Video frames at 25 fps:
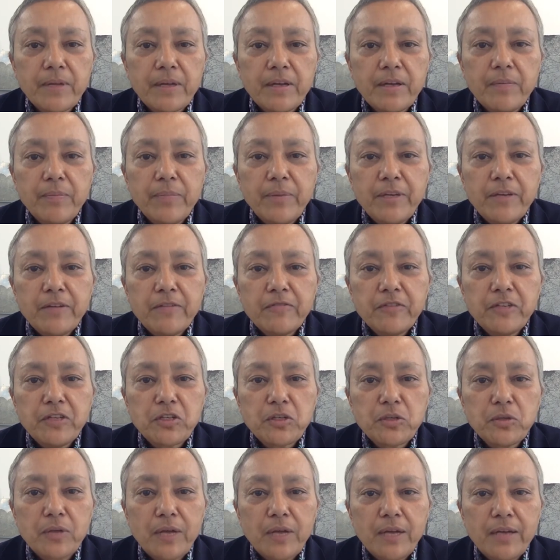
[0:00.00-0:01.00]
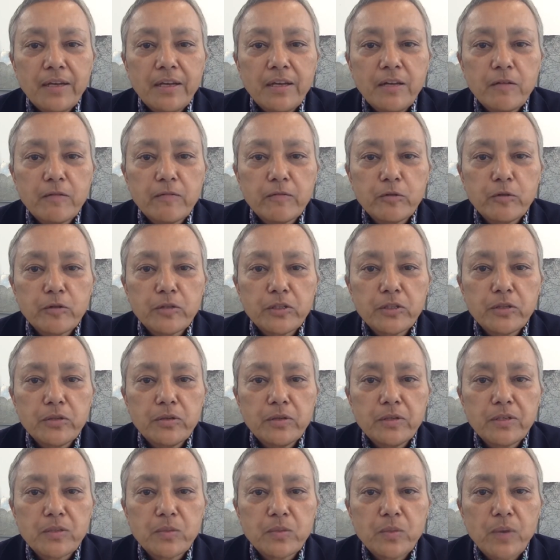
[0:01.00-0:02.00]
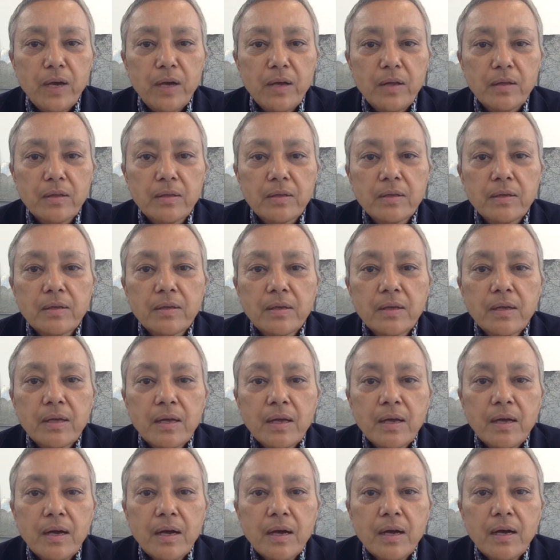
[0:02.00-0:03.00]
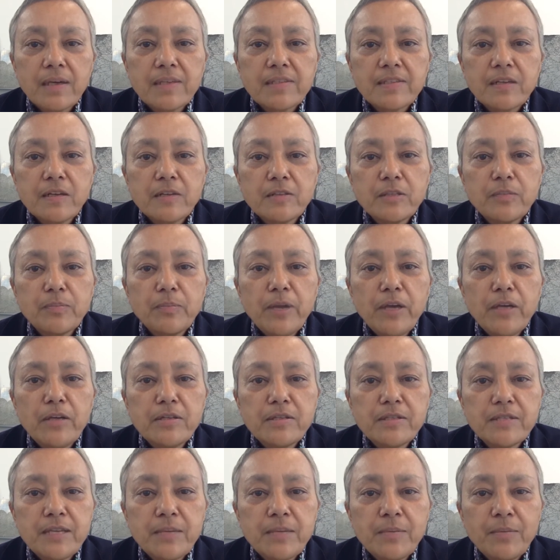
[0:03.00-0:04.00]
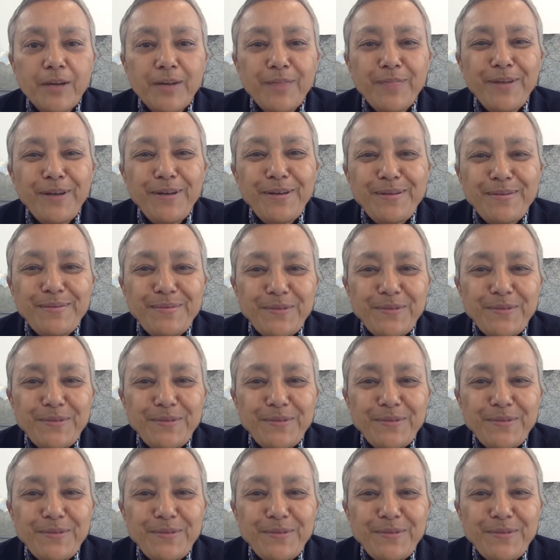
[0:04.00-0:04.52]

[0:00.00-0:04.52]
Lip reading: beneficial and helpful tool as well. I started posting my poems